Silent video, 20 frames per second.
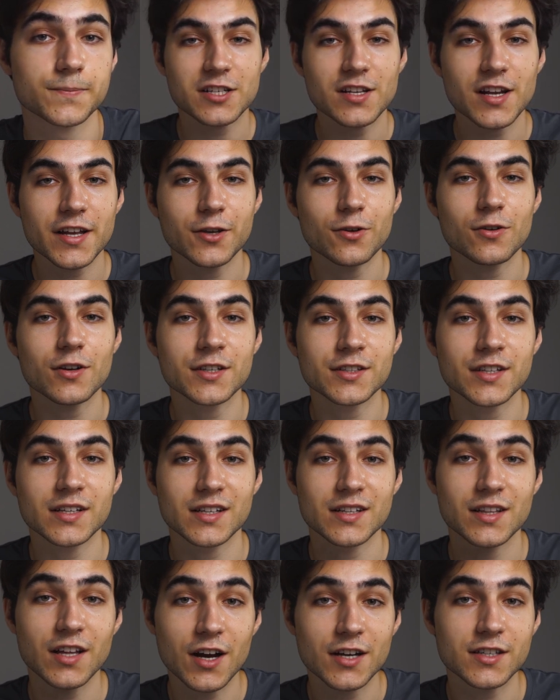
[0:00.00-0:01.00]
Much like you learned that
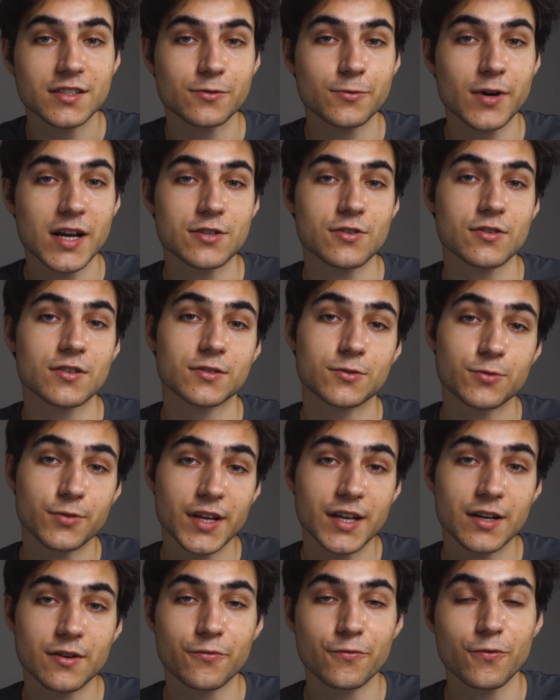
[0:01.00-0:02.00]
a large scratch on a
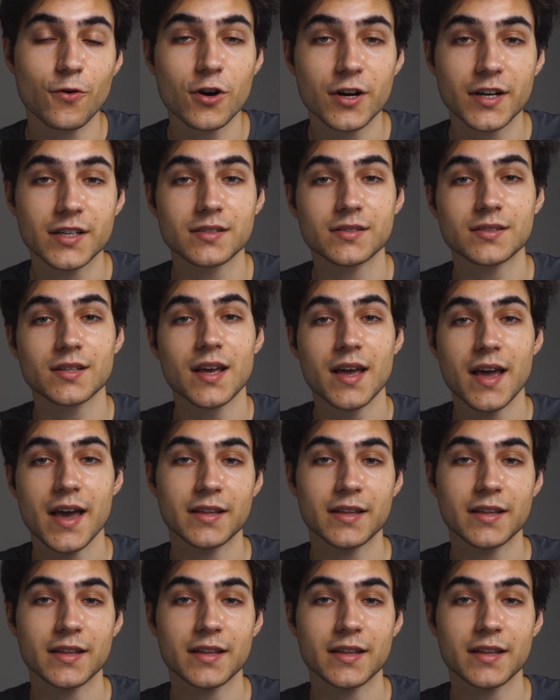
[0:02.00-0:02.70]
tree in a forest